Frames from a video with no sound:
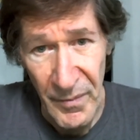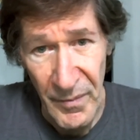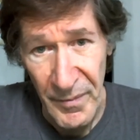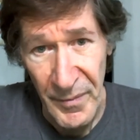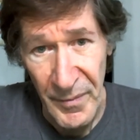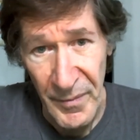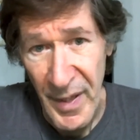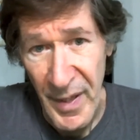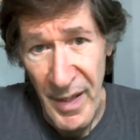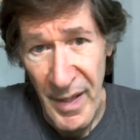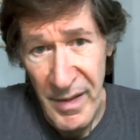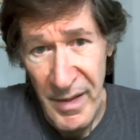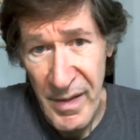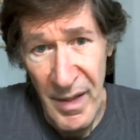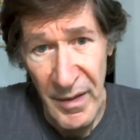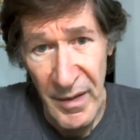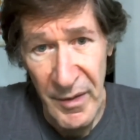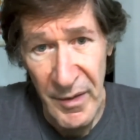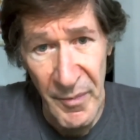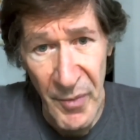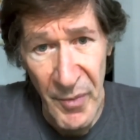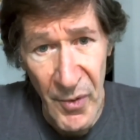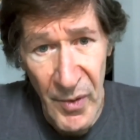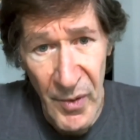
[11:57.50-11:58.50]
That's not
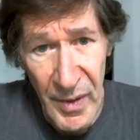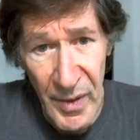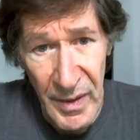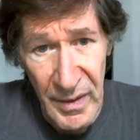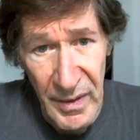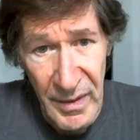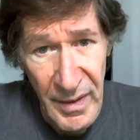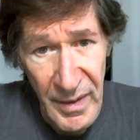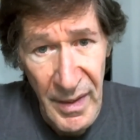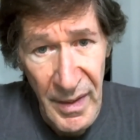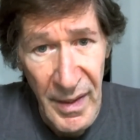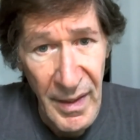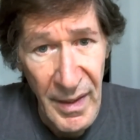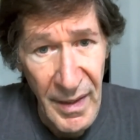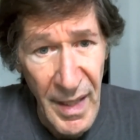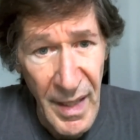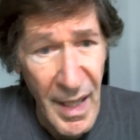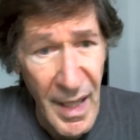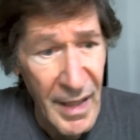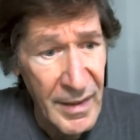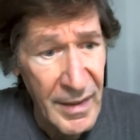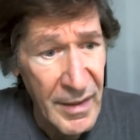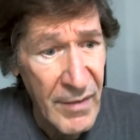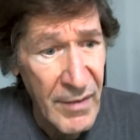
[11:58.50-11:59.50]
the point. Yeah,
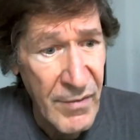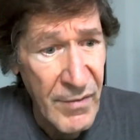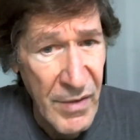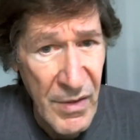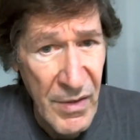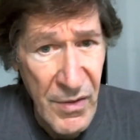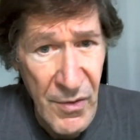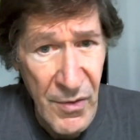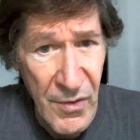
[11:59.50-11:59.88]
God gives us the